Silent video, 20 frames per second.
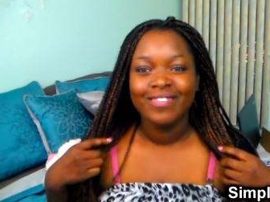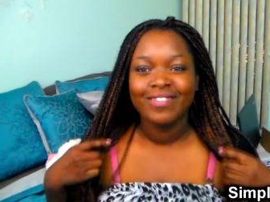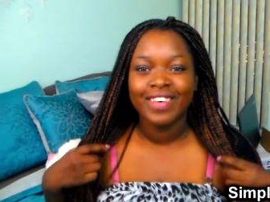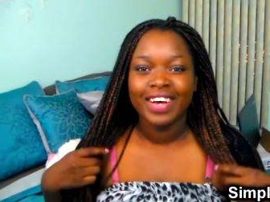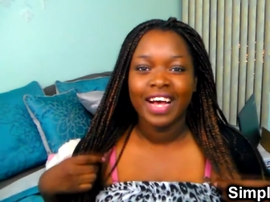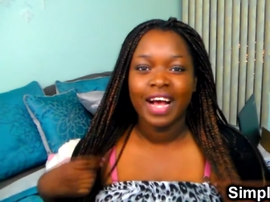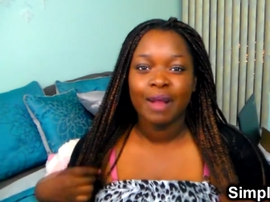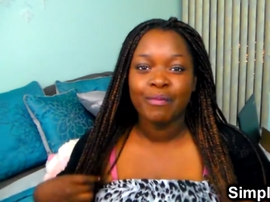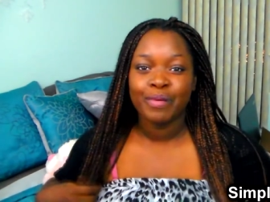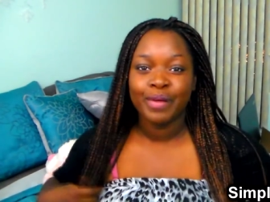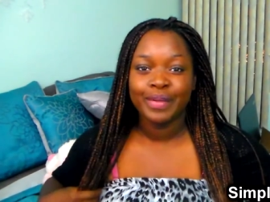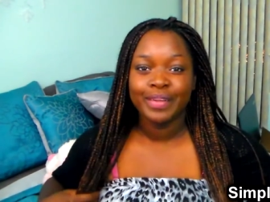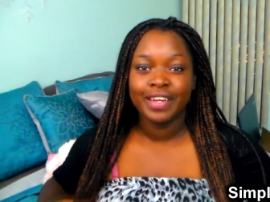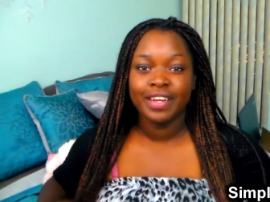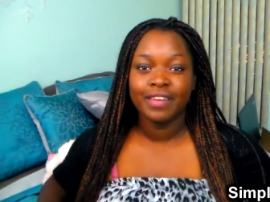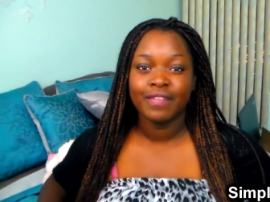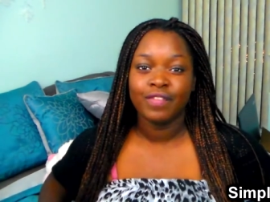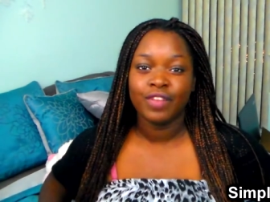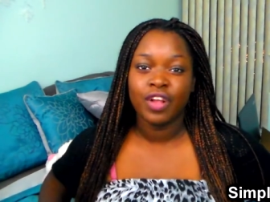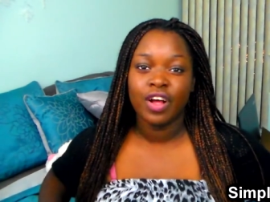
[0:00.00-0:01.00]
But I'm probably
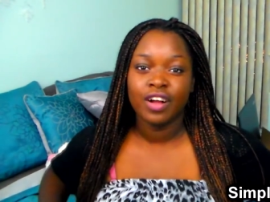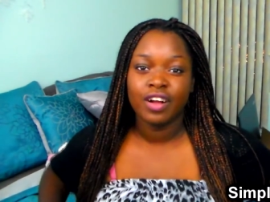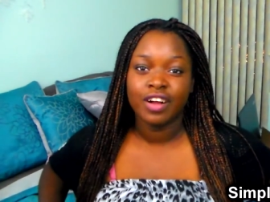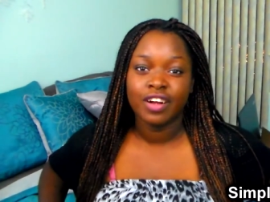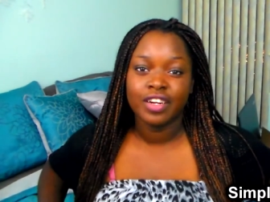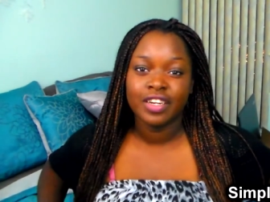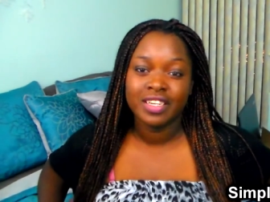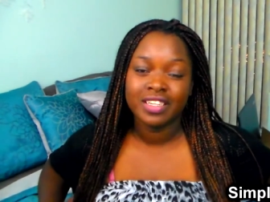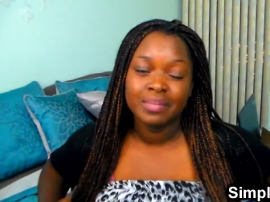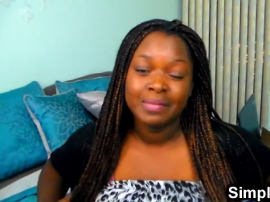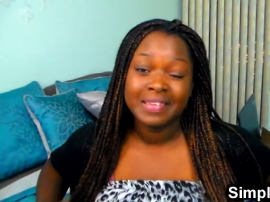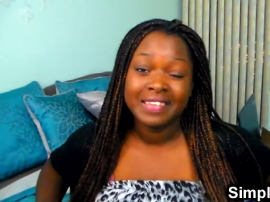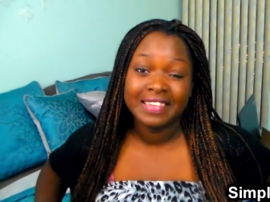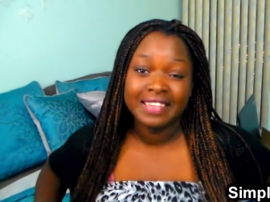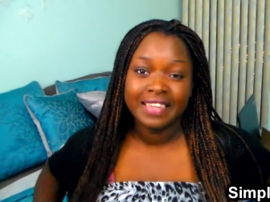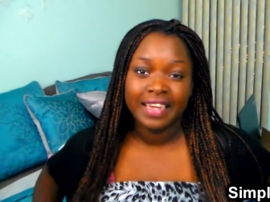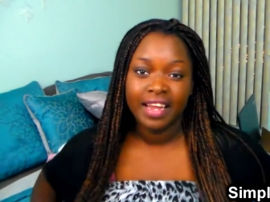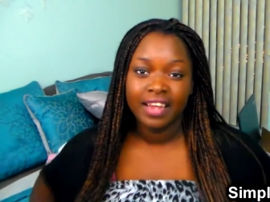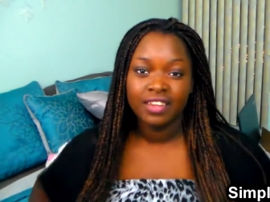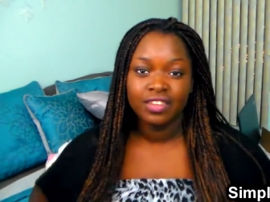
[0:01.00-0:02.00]
going to vlog on Christmas
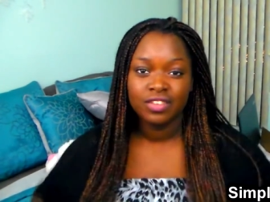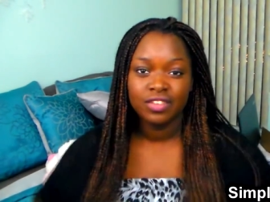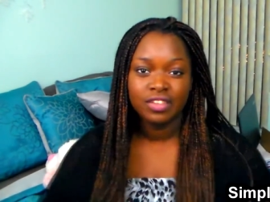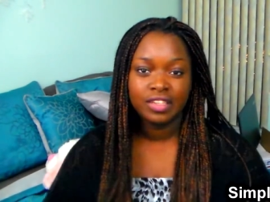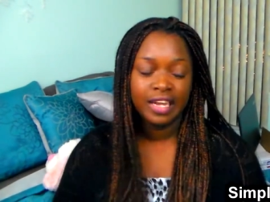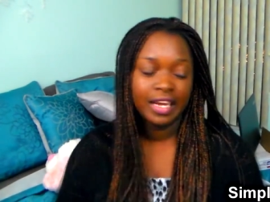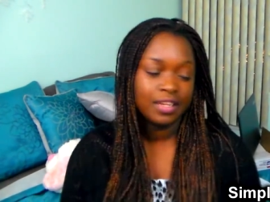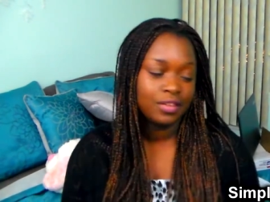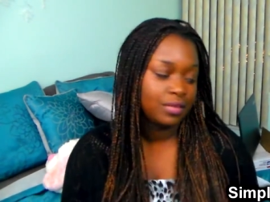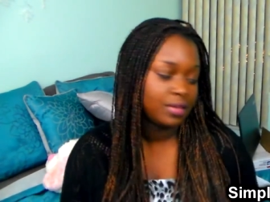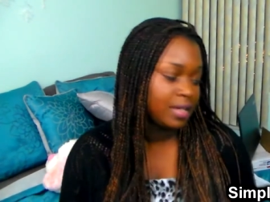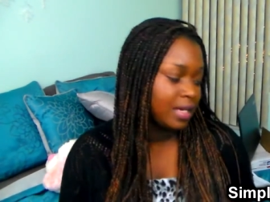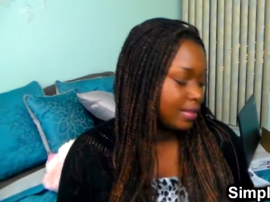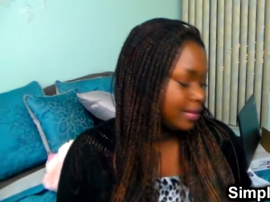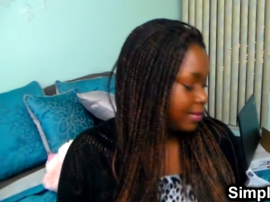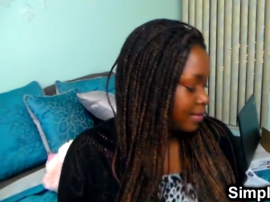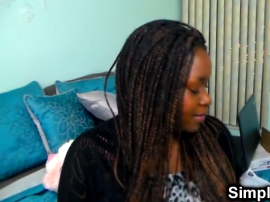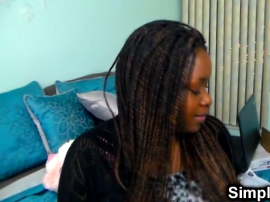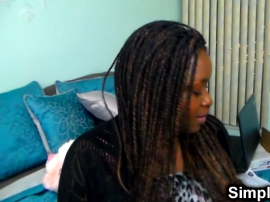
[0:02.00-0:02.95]
Day, so you guys will get to